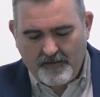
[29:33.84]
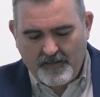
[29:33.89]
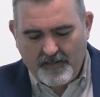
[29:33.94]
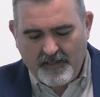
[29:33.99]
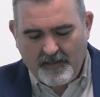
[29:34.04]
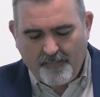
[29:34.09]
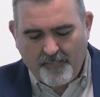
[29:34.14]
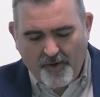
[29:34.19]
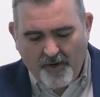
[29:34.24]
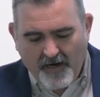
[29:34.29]
And
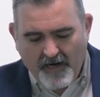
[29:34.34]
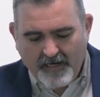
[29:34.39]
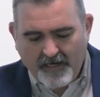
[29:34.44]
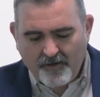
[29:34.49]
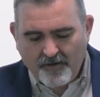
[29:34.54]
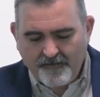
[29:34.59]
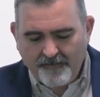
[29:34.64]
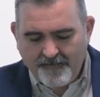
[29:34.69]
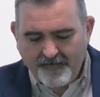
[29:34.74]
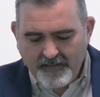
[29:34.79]
their pride
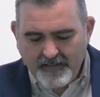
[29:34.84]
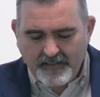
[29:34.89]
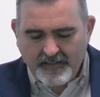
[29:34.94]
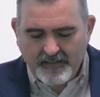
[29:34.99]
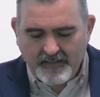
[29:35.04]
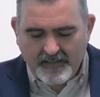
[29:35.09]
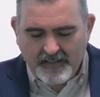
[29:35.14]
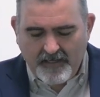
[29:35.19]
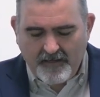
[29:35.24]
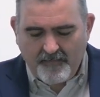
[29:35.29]

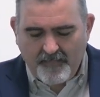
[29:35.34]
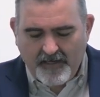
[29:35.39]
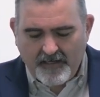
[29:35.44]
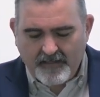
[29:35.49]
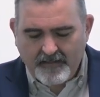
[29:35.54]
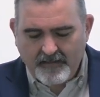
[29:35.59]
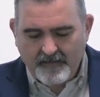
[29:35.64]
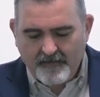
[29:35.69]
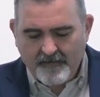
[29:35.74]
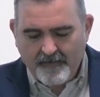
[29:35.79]
convinces them
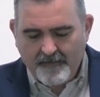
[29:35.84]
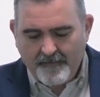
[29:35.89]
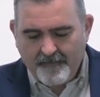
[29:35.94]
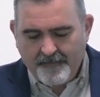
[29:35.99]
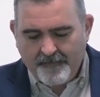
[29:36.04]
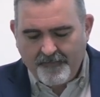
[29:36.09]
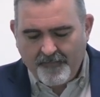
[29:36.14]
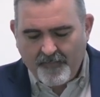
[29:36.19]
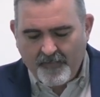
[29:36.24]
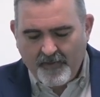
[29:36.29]
that
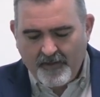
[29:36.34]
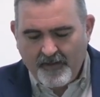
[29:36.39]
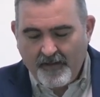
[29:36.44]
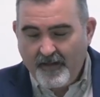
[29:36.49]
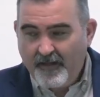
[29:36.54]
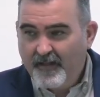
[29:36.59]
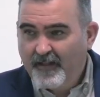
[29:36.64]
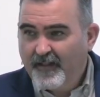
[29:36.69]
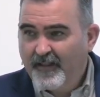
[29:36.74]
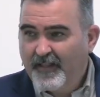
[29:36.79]

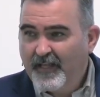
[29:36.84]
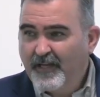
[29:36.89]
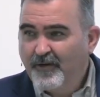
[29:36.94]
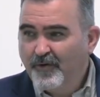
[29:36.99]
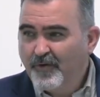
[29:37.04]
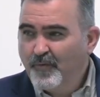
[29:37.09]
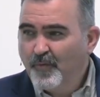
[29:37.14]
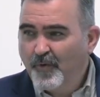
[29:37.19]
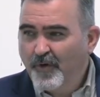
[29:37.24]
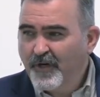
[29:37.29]
their
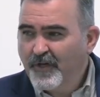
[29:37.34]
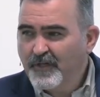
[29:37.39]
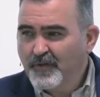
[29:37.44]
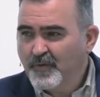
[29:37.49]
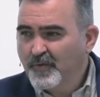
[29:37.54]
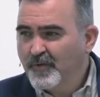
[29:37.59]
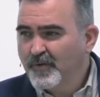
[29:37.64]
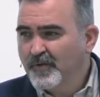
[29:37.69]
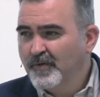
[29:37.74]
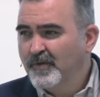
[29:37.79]
good
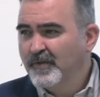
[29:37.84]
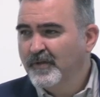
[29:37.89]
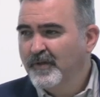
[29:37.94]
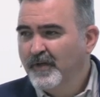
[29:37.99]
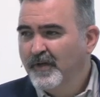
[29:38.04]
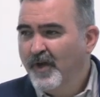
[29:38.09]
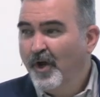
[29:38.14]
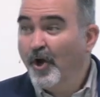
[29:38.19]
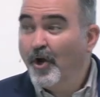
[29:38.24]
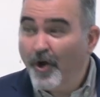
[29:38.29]
works will
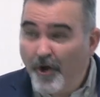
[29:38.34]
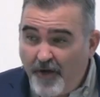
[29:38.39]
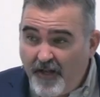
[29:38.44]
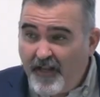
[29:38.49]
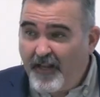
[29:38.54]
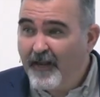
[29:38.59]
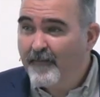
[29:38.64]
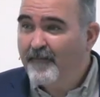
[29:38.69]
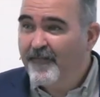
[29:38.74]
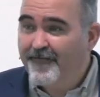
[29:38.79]
earn
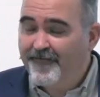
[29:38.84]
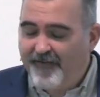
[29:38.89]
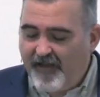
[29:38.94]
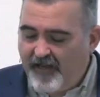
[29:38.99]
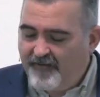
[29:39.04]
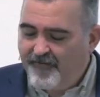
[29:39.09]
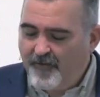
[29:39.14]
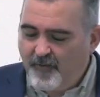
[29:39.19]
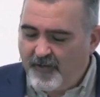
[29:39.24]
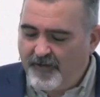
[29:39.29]
them
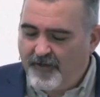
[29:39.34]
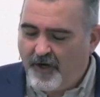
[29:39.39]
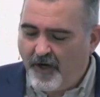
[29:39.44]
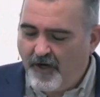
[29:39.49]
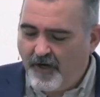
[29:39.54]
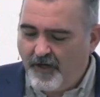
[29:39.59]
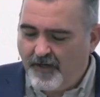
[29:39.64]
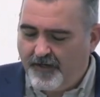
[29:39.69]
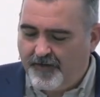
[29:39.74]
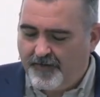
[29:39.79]
favor with
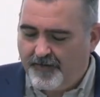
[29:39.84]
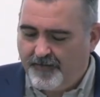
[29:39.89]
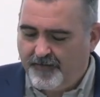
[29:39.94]
God.